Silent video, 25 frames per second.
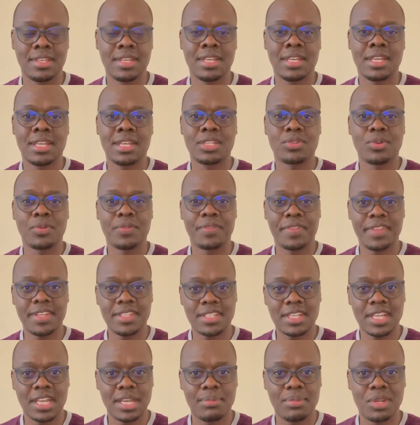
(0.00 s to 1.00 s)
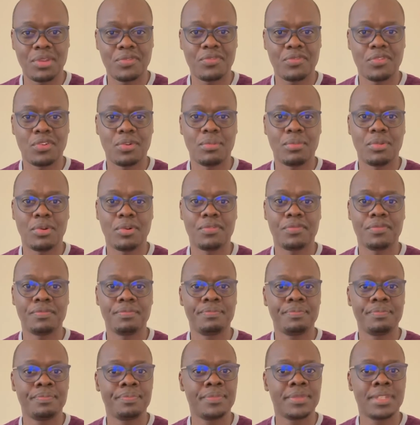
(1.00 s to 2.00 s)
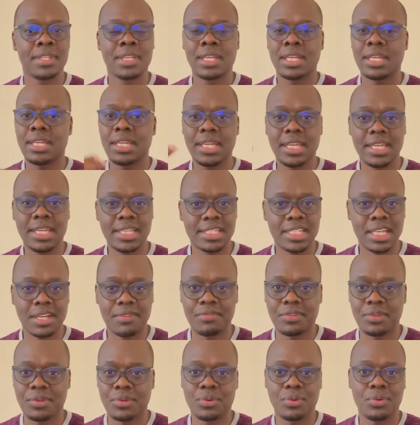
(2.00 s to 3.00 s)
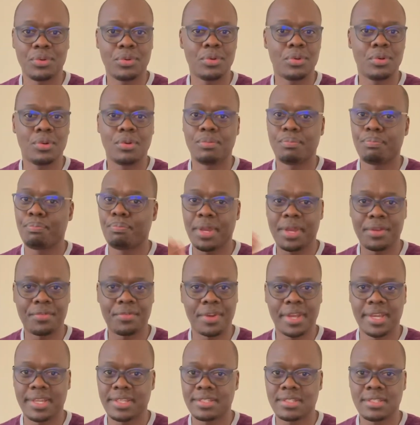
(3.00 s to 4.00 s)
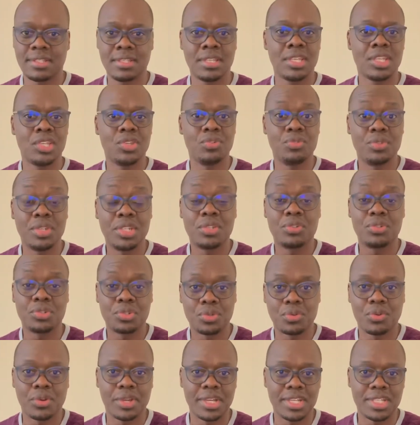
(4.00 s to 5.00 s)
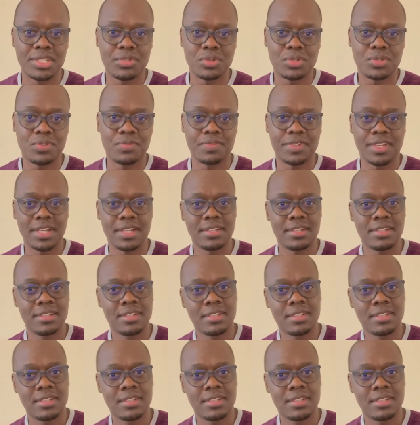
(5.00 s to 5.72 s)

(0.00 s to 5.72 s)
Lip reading: So this can be in the form of interview, pay rise. You need to showcase what you've done.